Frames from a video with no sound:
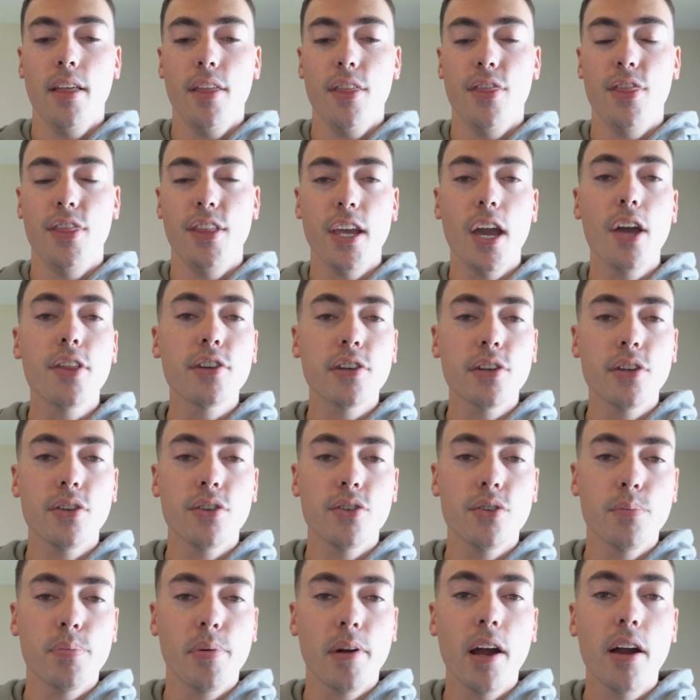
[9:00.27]
The other
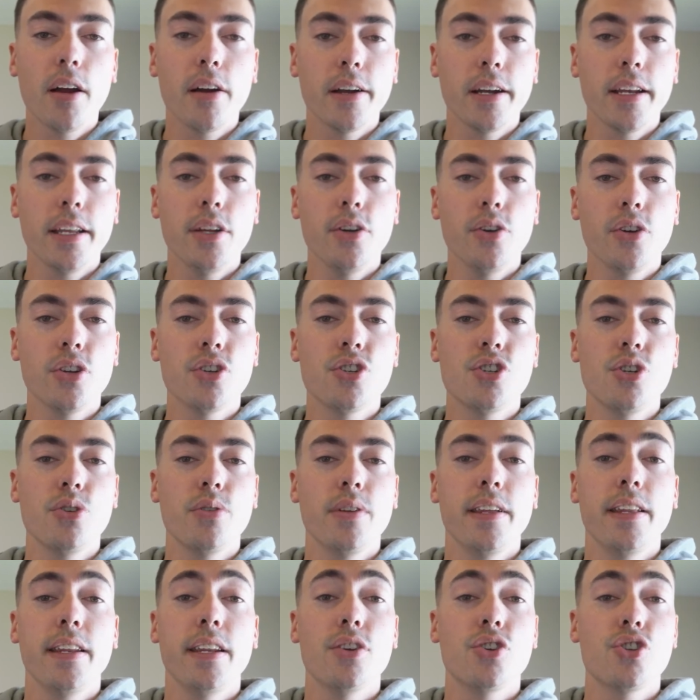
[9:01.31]
priority you can
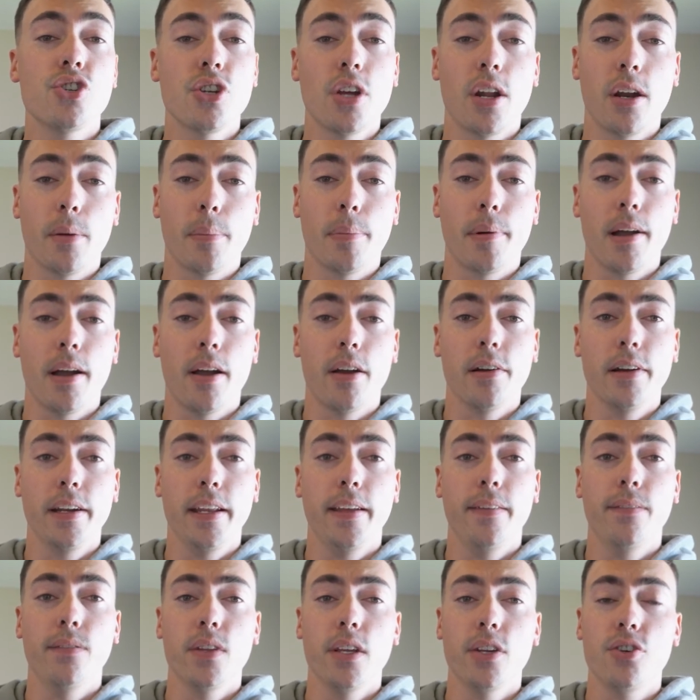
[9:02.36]
shoot in is shutter
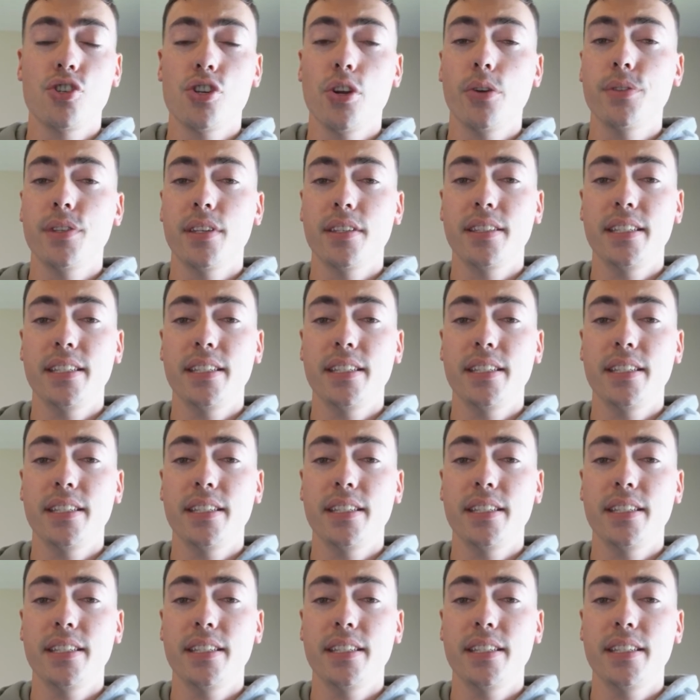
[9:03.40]
priority. It shows as